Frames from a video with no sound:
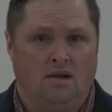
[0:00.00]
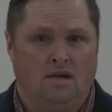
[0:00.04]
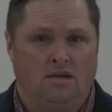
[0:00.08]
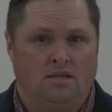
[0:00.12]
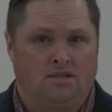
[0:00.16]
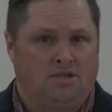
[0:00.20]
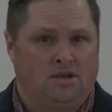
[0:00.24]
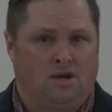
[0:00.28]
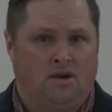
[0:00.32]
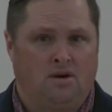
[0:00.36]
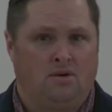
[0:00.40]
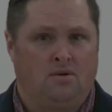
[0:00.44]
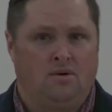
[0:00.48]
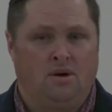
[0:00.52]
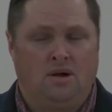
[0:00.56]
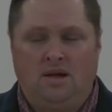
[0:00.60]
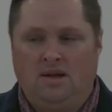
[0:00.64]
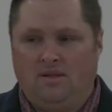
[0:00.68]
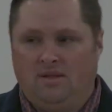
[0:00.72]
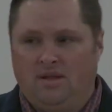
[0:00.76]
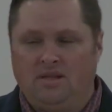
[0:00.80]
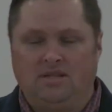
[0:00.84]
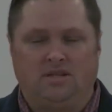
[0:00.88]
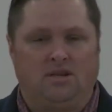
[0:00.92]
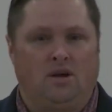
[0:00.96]
So
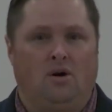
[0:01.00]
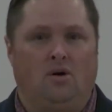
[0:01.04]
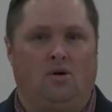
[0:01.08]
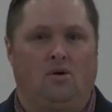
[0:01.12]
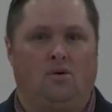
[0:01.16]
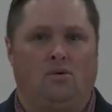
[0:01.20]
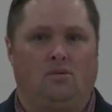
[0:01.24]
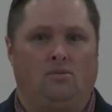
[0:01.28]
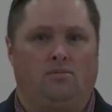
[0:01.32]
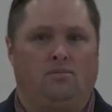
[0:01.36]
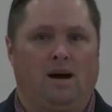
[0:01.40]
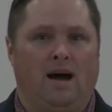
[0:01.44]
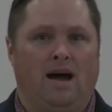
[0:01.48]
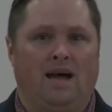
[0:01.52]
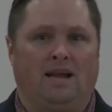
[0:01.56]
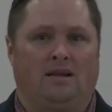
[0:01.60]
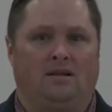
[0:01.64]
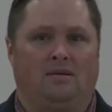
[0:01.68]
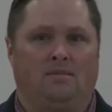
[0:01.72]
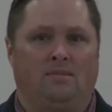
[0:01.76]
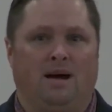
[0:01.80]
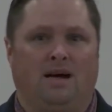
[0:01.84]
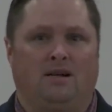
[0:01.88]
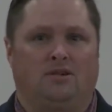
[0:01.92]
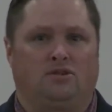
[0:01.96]
this whole battle
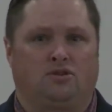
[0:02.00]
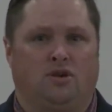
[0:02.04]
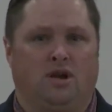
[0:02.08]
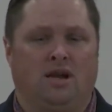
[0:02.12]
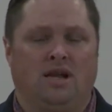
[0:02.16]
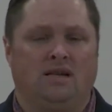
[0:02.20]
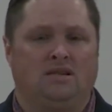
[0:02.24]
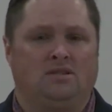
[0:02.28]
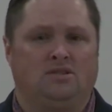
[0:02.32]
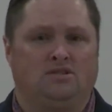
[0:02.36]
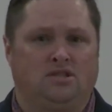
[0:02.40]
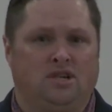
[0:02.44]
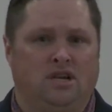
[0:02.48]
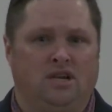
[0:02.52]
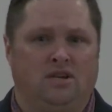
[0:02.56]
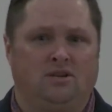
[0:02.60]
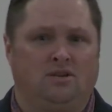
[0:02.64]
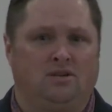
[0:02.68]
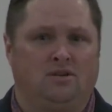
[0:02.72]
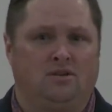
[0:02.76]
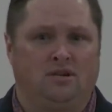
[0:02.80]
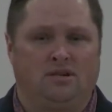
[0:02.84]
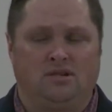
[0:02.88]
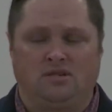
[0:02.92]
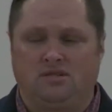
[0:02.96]
about
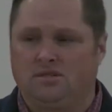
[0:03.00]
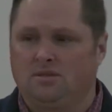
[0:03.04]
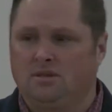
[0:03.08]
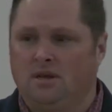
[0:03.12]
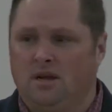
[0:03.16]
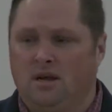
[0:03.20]
transgenderness